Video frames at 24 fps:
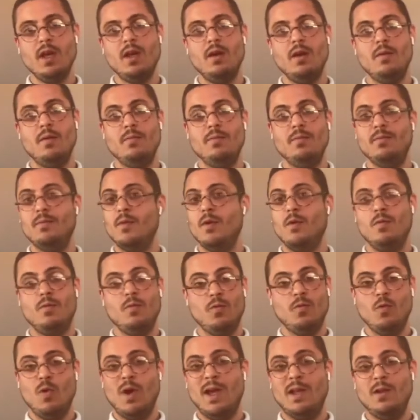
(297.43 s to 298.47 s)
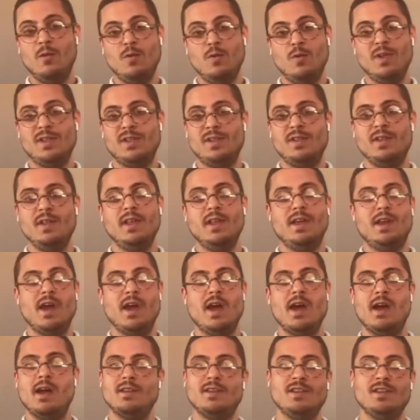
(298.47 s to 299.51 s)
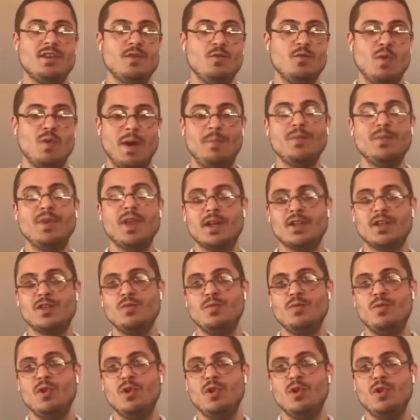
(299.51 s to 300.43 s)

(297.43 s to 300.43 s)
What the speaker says: While we still enhance the WebDEX,